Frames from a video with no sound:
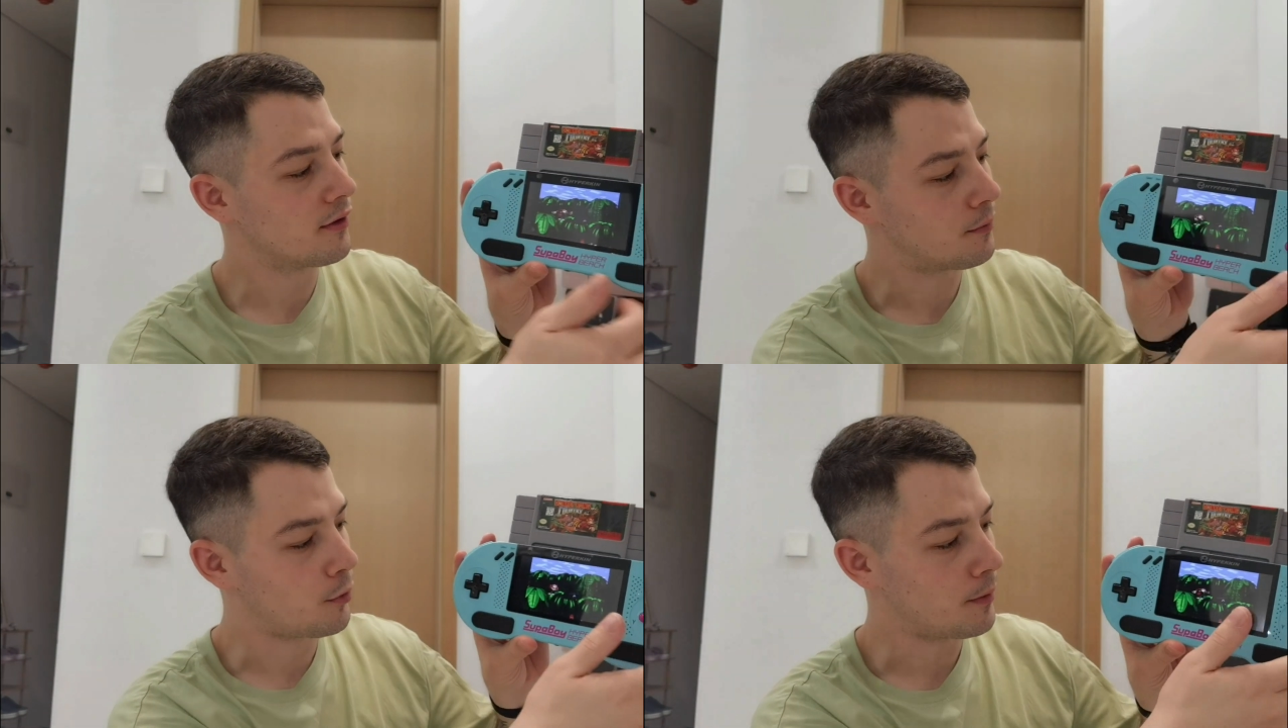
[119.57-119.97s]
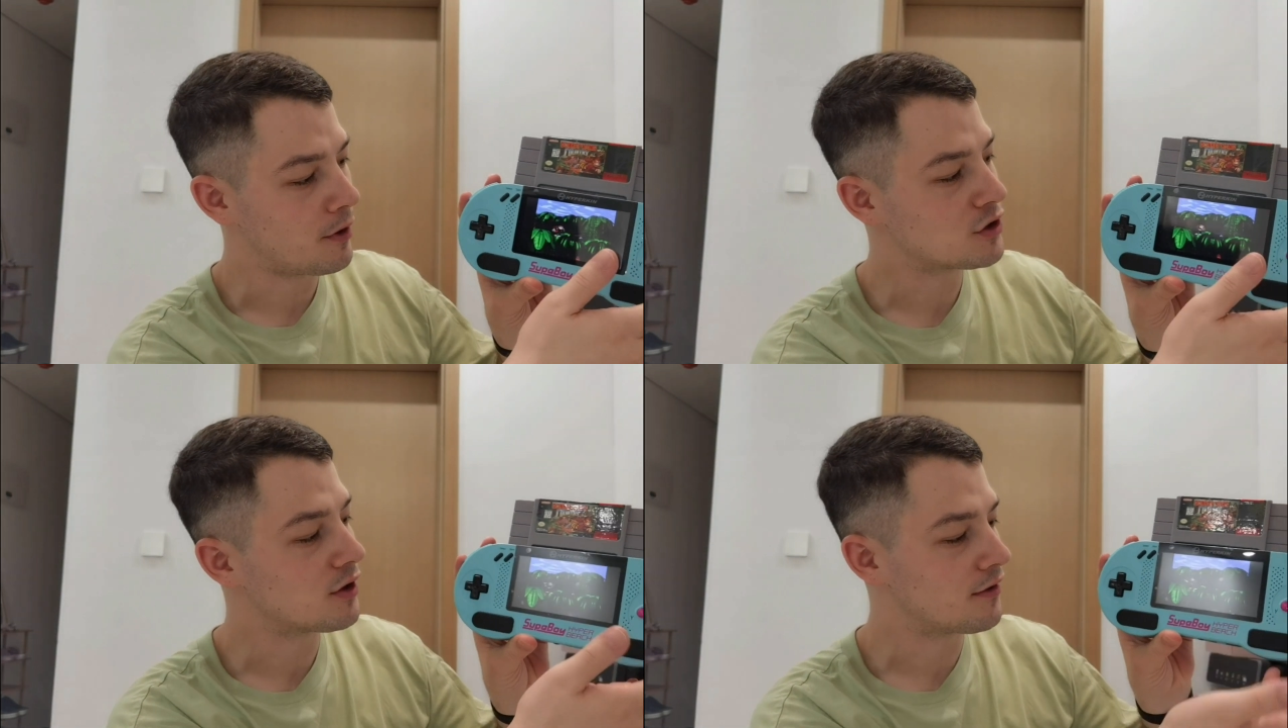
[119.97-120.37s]
is pretty
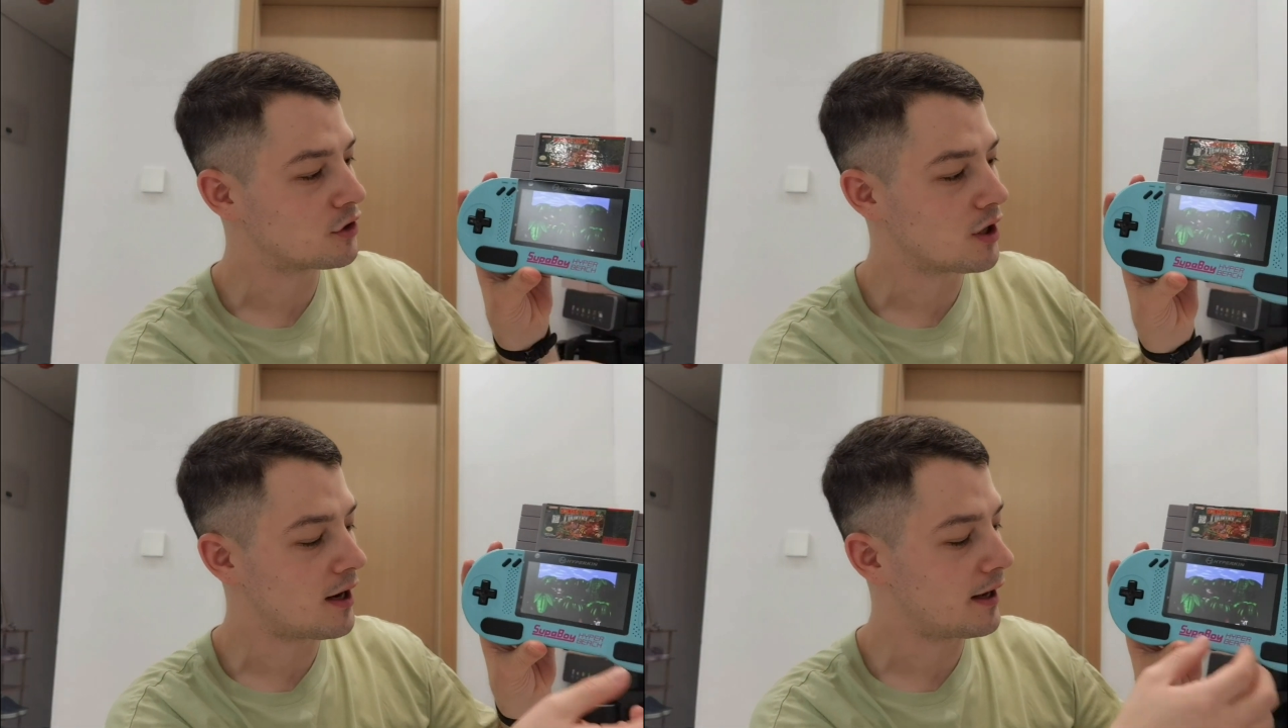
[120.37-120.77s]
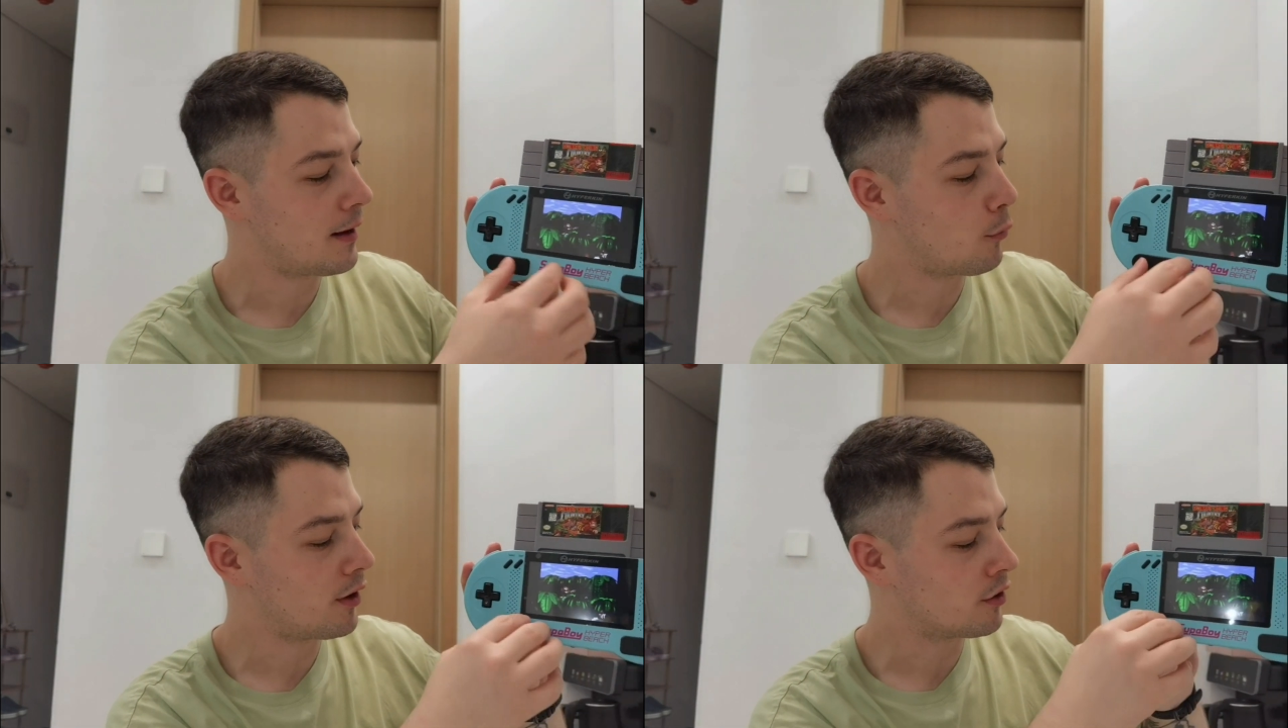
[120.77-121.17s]
much just a giant
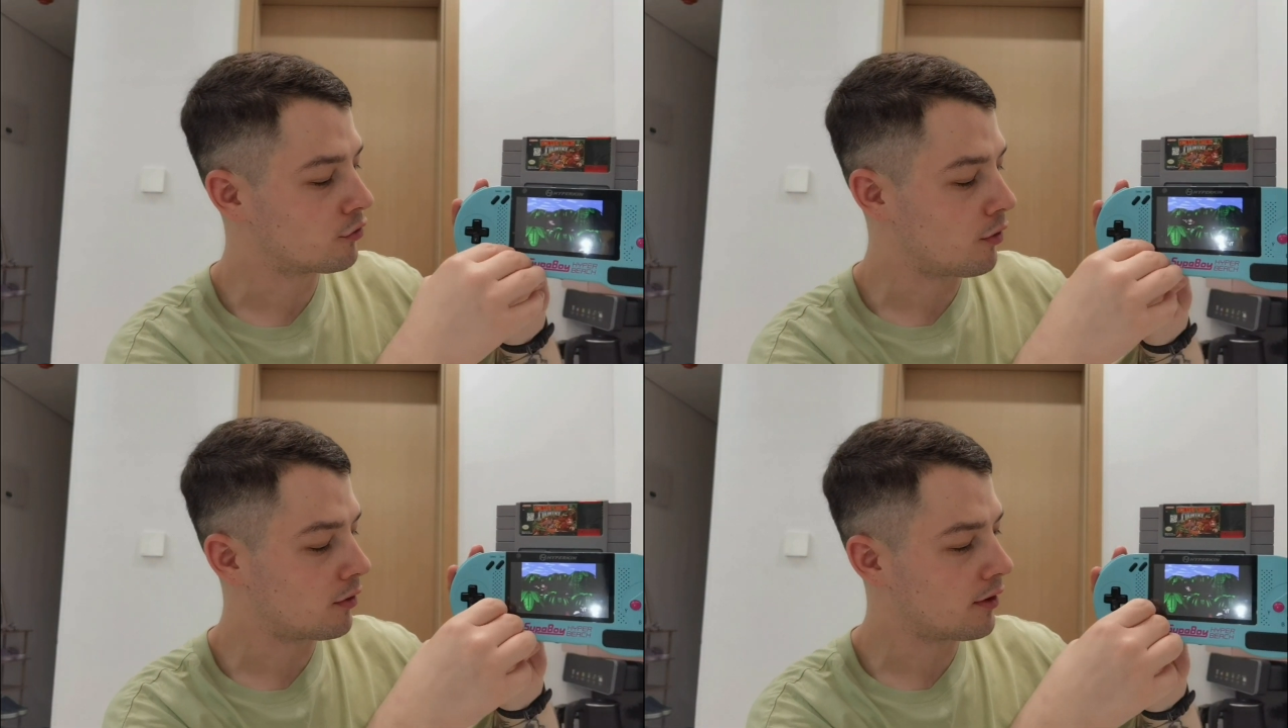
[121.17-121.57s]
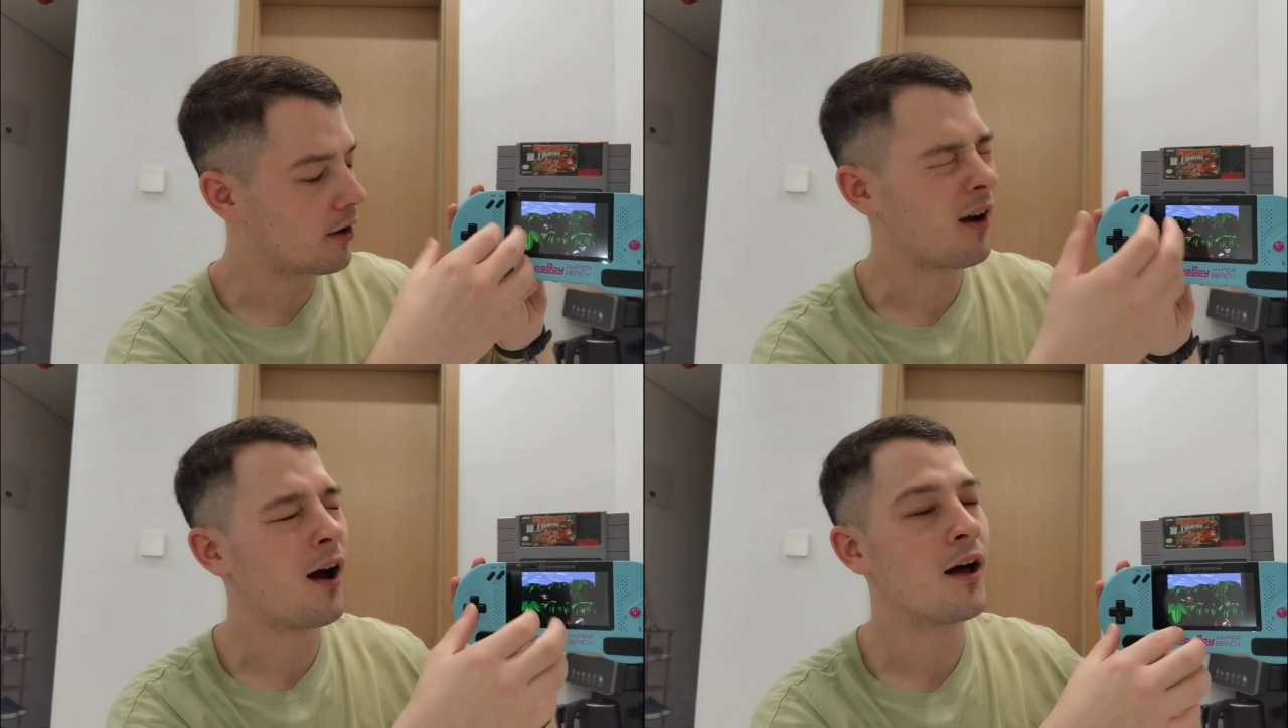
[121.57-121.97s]
Game Boy controller,
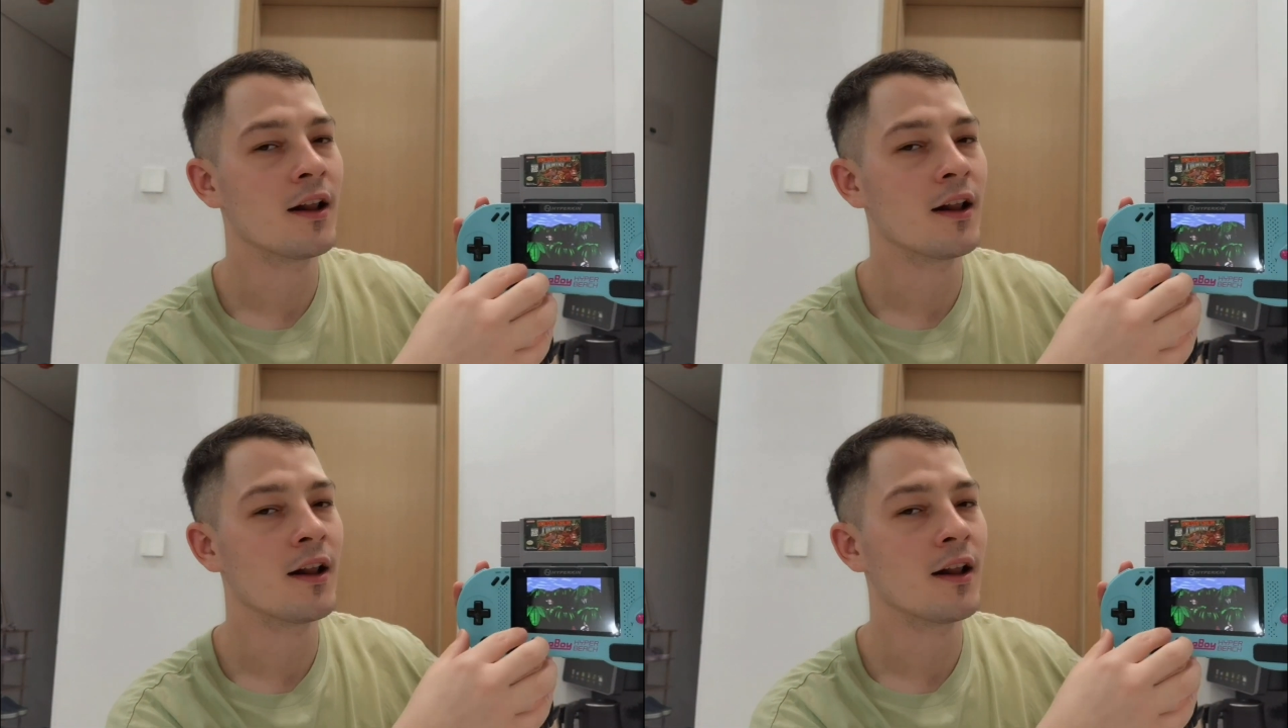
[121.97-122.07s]
or a